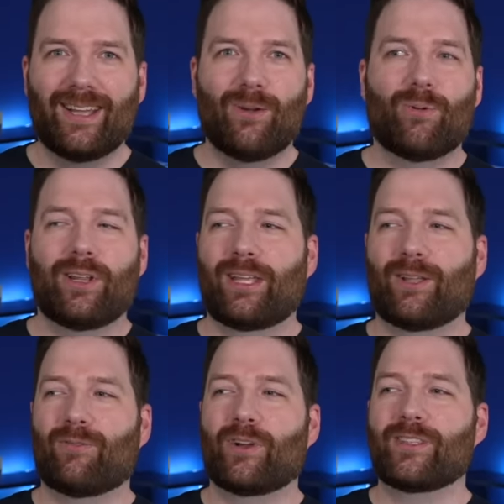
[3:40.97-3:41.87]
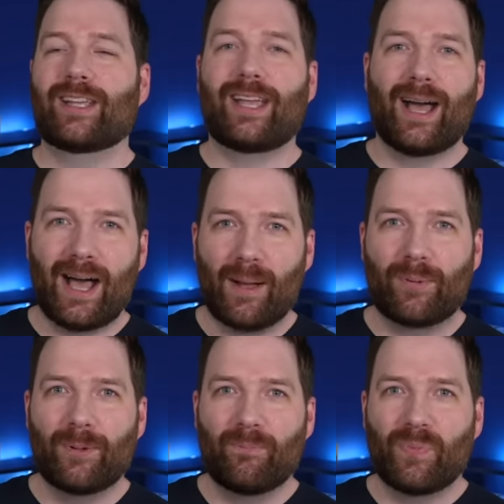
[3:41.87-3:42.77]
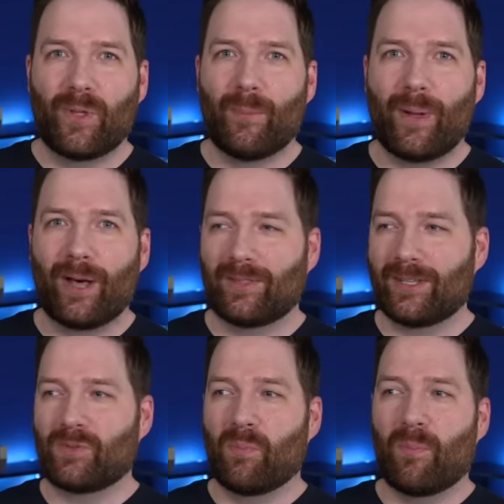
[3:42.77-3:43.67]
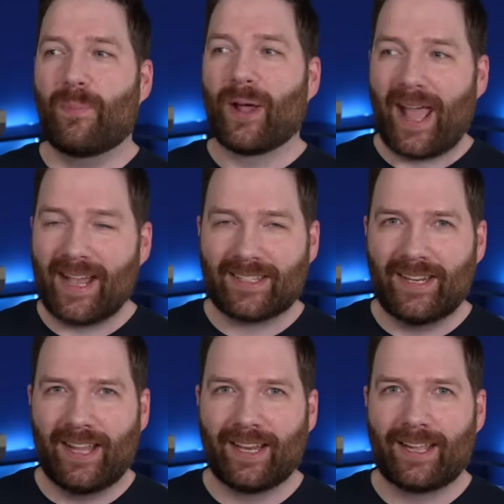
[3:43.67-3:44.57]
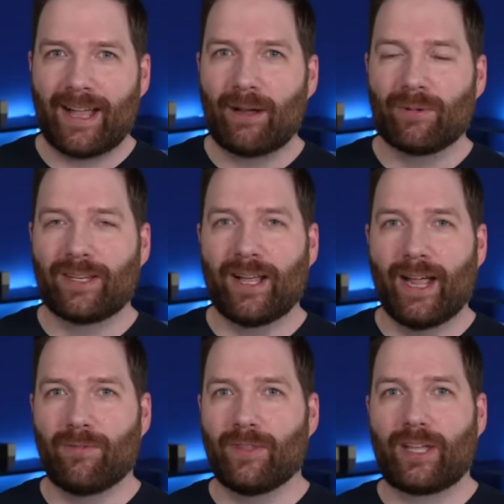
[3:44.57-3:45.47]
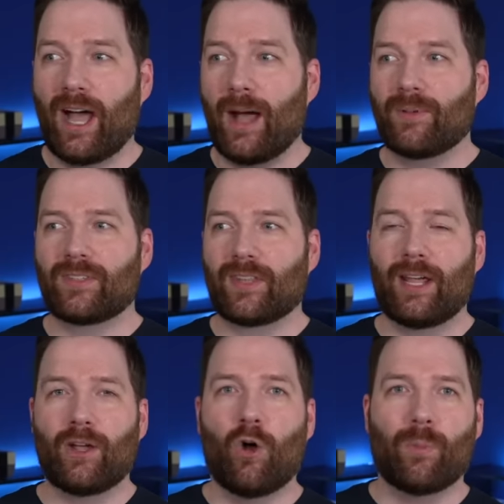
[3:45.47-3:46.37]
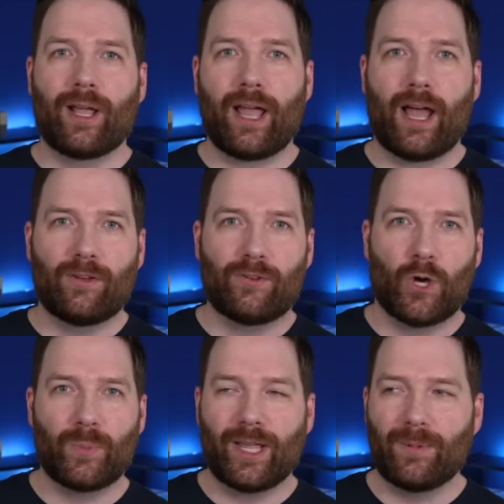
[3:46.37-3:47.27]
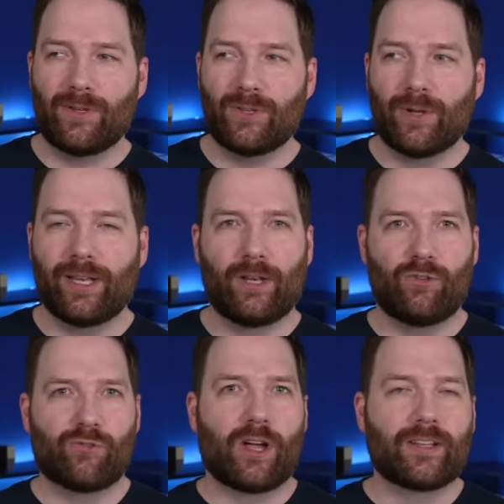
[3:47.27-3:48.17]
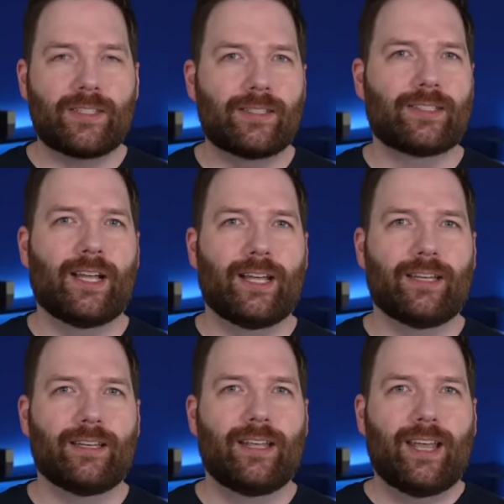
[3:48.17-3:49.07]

When he confronts a cop about this butt ass naked guy with a knife, the cop is like, oh my God, don't make me do it, and draws his gun